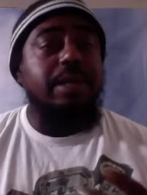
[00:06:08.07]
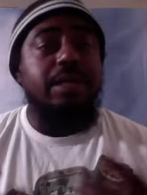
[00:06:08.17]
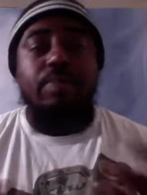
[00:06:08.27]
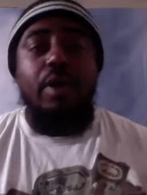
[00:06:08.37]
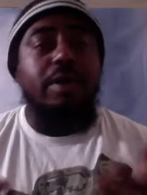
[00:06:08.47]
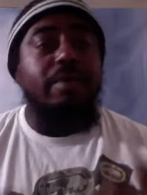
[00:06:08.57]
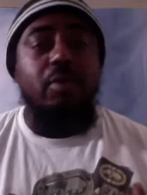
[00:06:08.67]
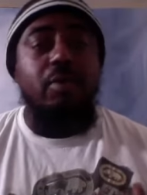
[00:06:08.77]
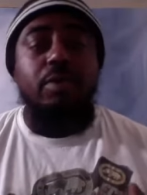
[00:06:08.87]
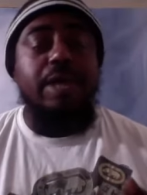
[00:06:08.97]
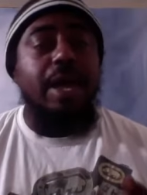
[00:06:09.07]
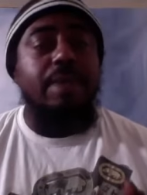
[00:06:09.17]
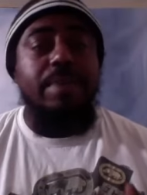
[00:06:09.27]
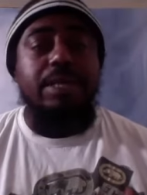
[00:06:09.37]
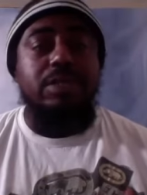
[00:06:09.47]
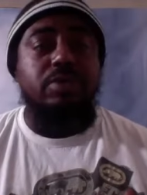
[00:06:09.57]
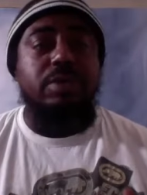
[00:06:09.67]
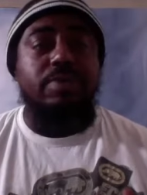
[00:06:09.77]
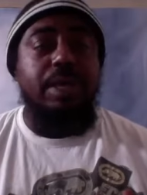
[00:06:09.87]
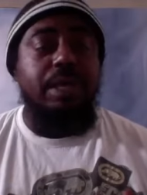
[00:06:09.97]
That's part of who God made you
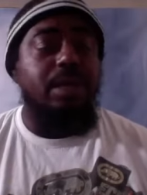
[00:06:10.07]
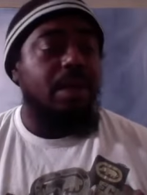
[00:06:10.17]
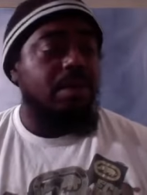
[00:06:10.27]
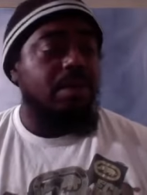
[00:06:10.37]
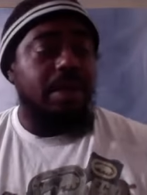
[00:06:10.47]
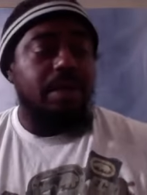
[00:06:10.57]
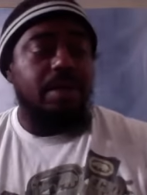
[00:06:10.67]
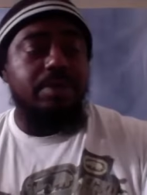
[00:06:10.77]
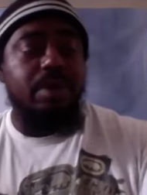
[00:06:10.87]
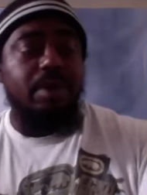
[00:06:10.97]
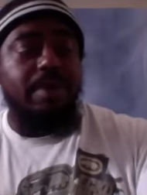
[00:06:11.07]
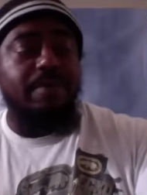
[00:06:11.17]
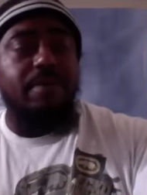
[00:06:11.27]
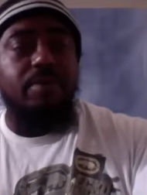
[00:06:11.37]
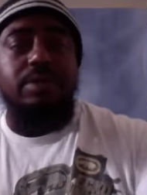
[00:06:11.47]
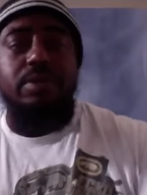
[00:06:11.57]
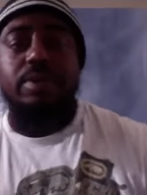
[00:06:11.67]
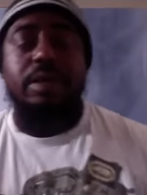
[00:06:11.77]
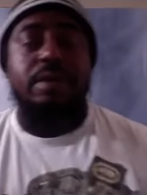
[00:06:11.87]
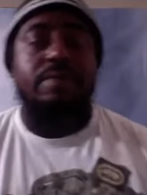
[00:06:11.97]
to be, right? I'm sorry, my phone is
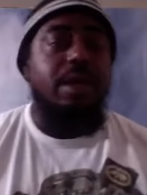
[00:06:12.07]
going off.